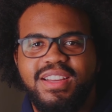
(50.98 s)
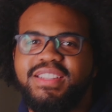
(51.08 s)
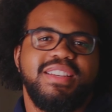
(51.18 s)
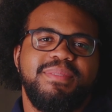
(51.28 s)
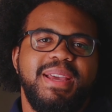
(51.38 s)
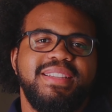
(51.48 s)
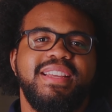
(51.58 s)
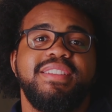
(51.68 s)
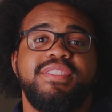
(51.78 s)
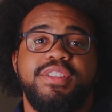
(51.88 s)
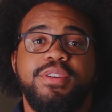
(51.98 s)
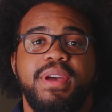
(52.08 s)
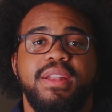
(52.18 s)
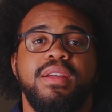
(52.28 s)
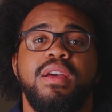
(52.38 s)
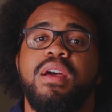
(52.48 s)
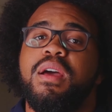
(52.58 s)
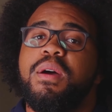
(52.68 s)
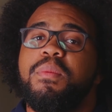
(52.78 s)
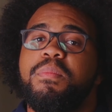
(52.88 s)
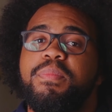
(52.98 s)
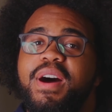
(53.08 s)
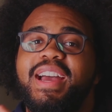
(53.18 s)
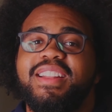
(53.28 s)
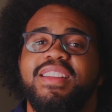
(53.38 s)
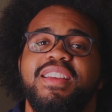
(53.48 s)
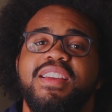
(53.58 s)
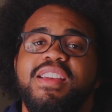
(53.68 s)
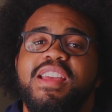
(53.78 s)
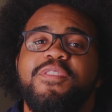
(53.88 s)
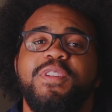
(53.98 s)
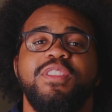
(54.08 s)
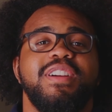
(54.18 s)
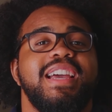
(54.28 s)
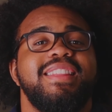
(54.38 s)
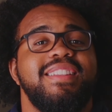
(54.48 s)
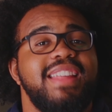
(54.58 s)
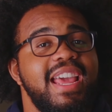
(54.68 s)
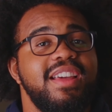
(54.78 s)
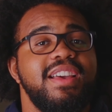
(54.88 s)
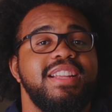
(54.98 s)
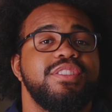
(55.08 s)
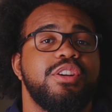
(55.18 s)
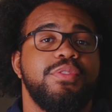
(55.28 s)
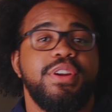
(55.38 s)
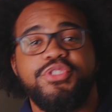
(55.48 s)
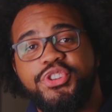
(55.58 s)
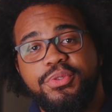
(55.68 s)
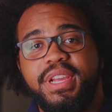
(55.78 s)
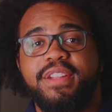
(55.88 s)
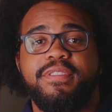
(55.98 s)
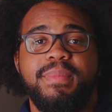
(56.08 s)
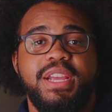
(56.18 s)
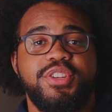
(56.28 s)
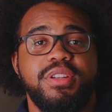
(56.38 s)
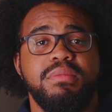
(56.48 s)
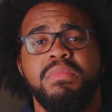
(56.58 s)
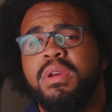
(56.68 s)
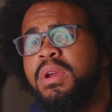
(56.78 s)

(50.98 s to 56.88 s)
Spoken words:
Doesn't make sense to do it. But if we look at the data and his career shooting information,